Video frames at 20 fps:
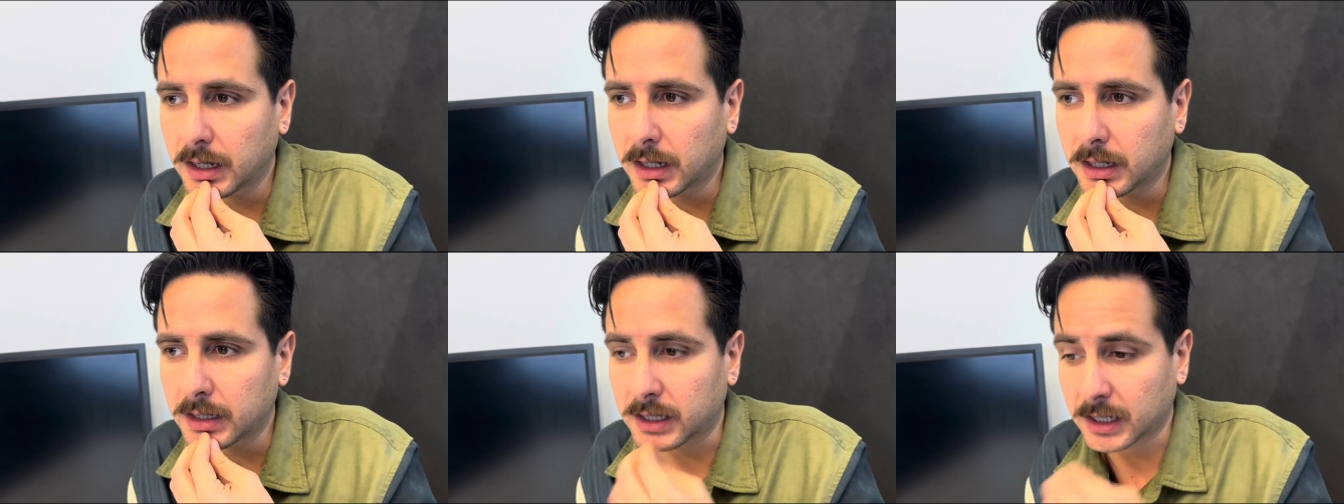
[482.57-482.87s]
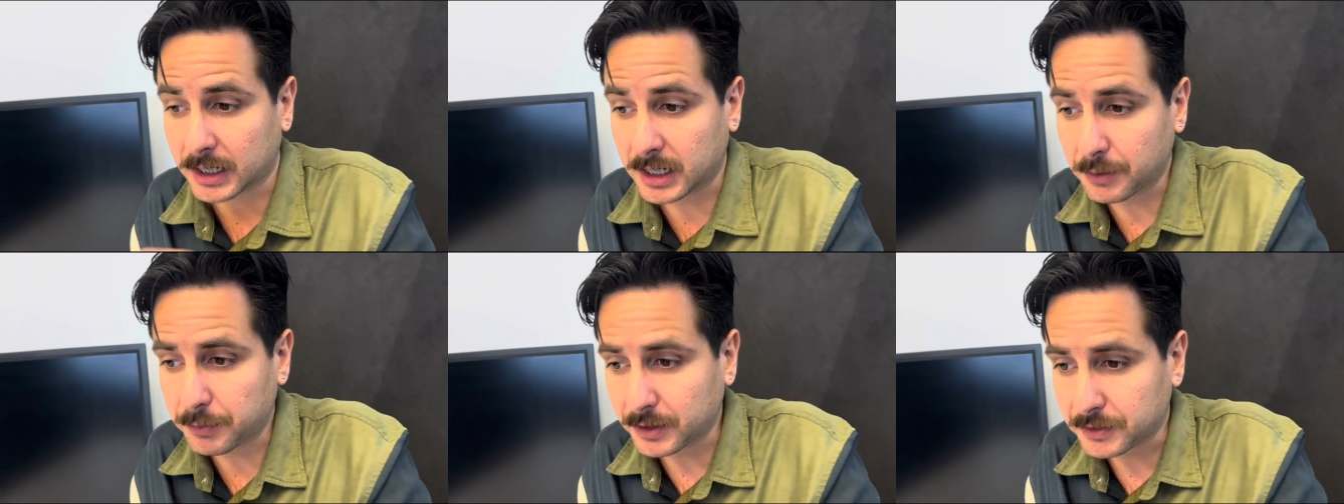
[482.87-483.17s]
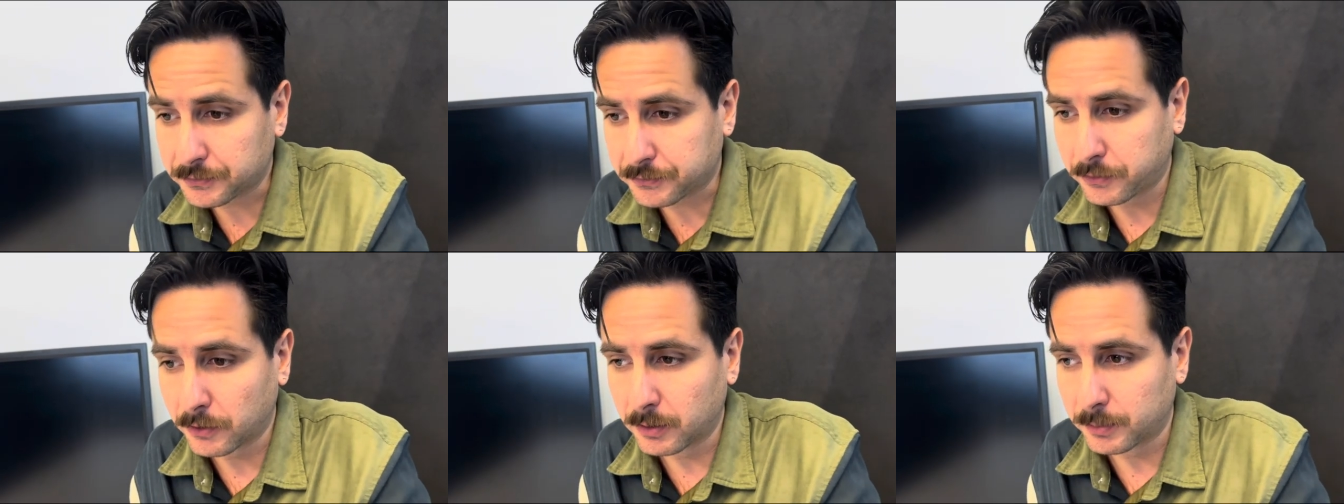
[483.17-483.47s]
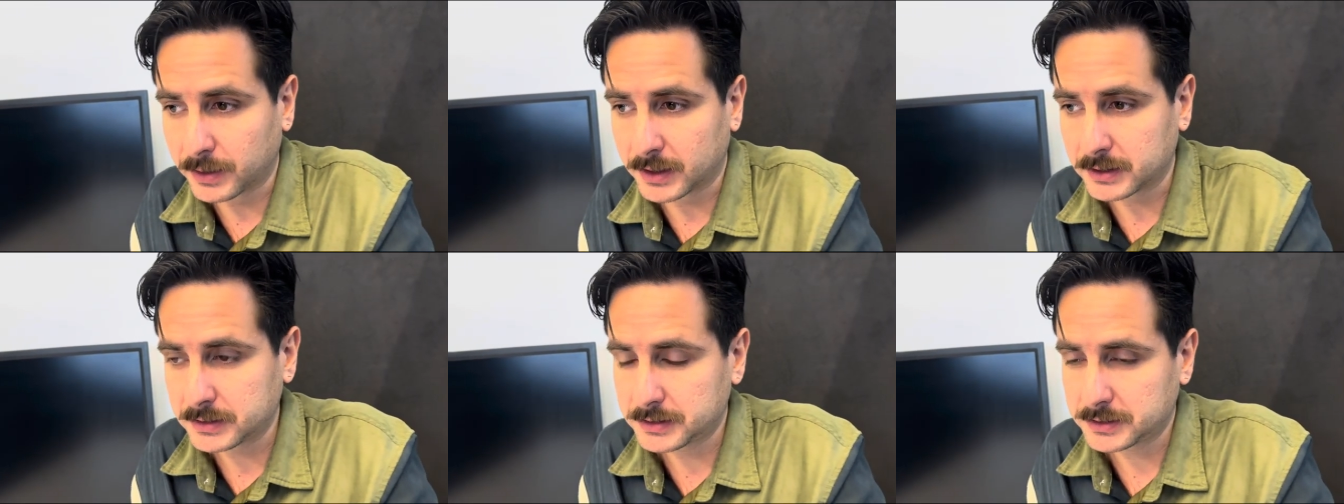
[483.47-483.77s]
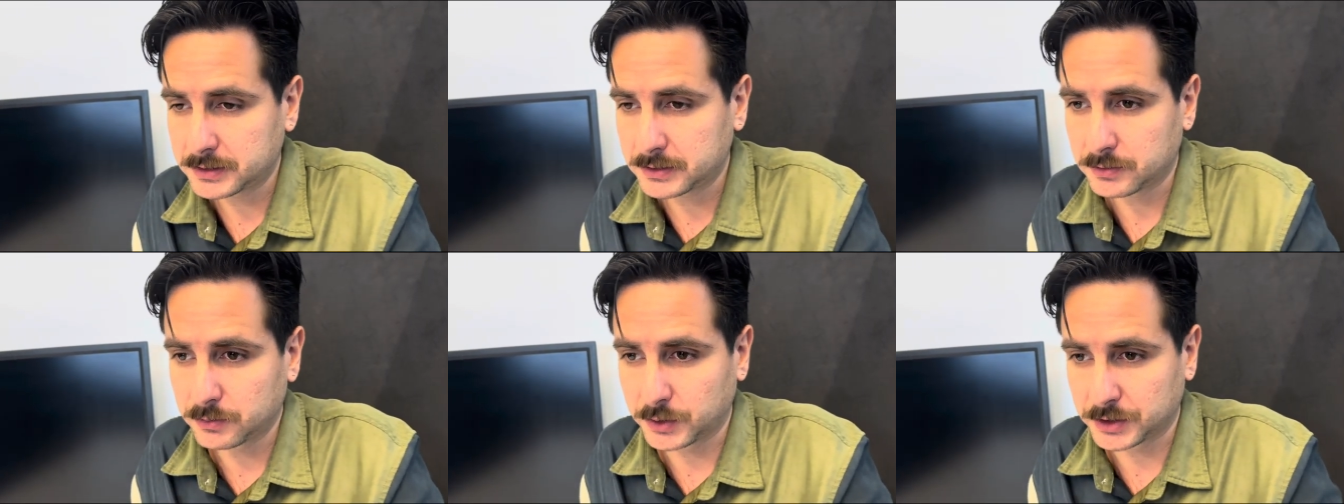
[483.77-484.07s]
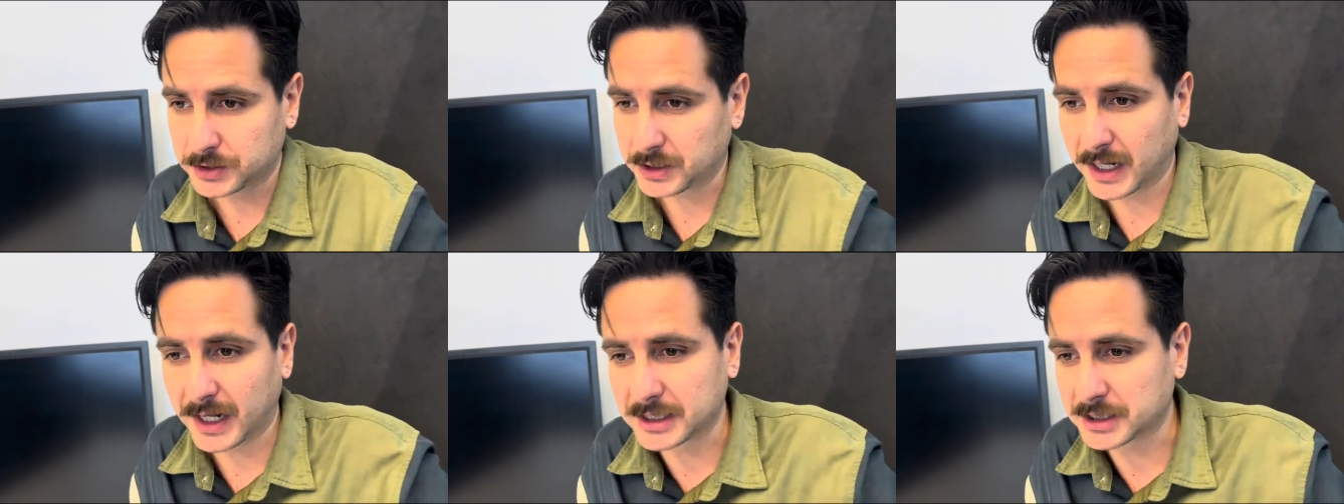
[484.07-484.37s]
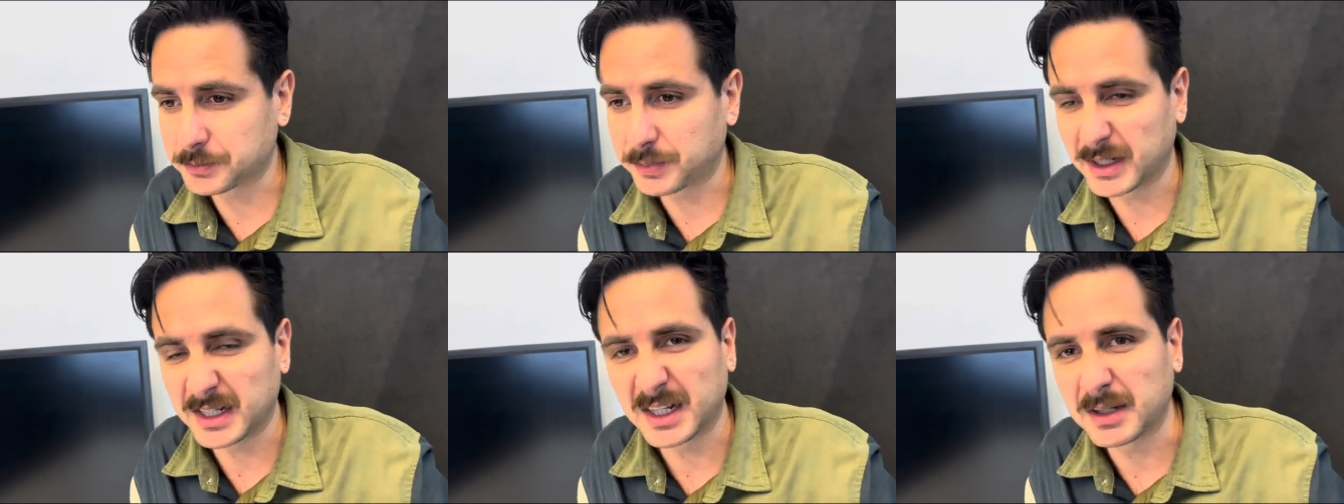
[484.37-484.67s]
the current format, which has
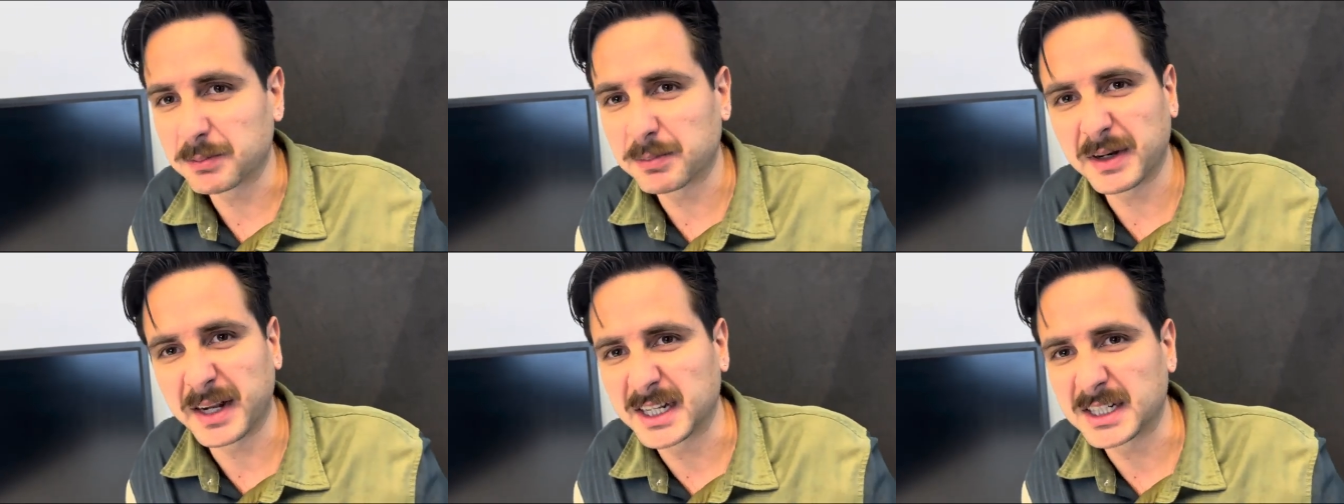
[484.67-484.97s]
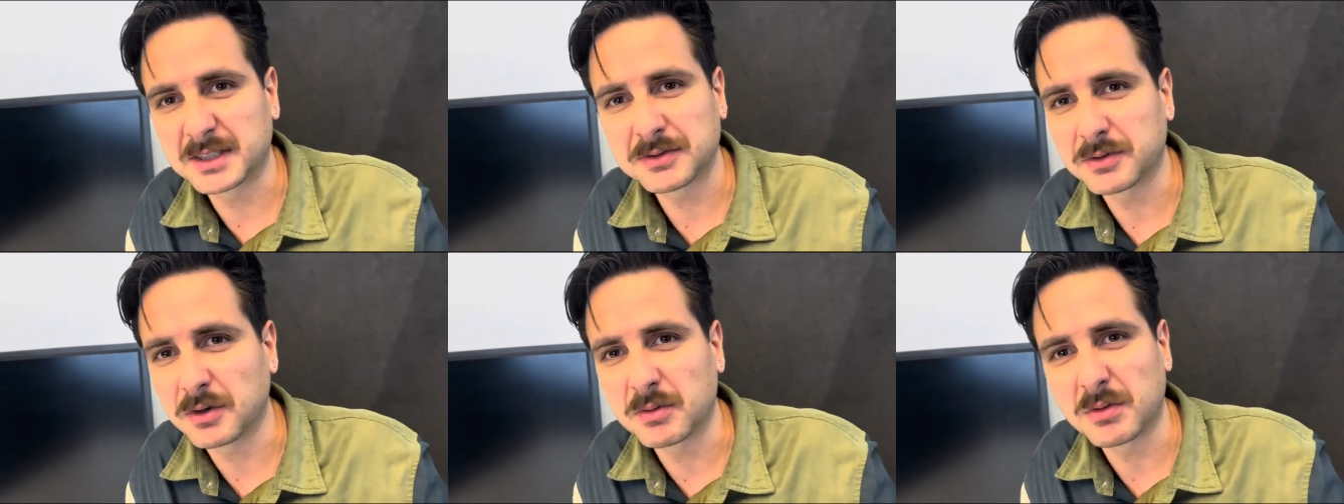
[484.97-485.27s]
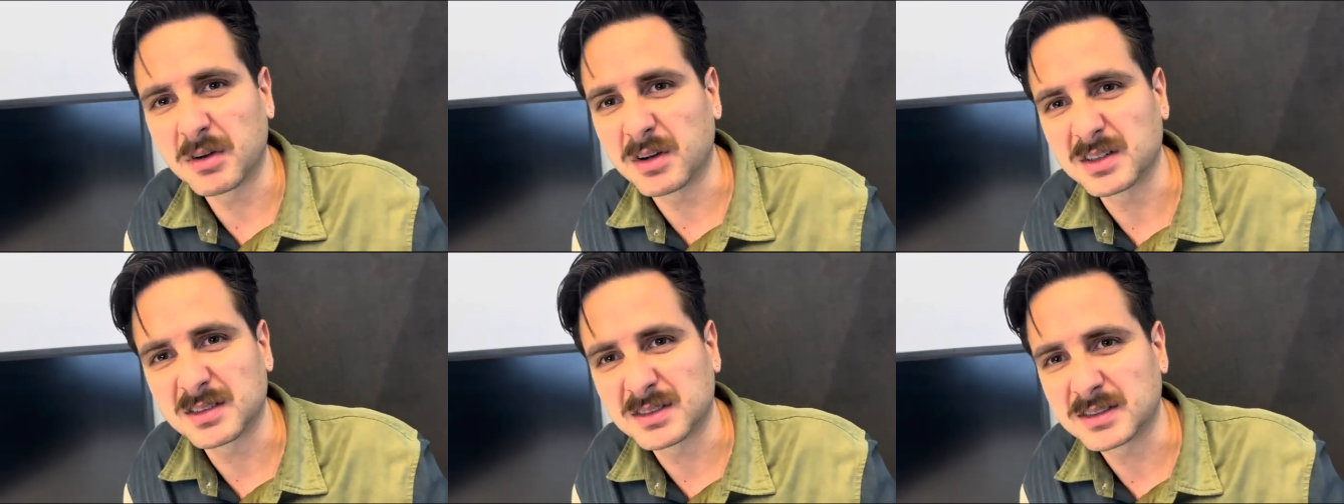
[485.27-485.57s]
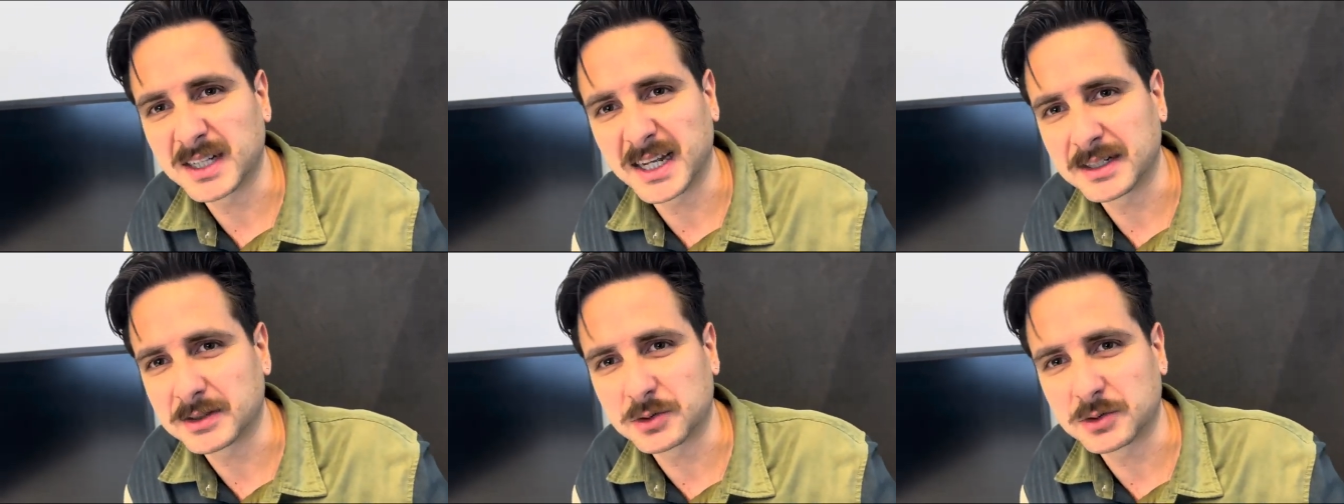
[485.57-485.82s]
been in place for what 10,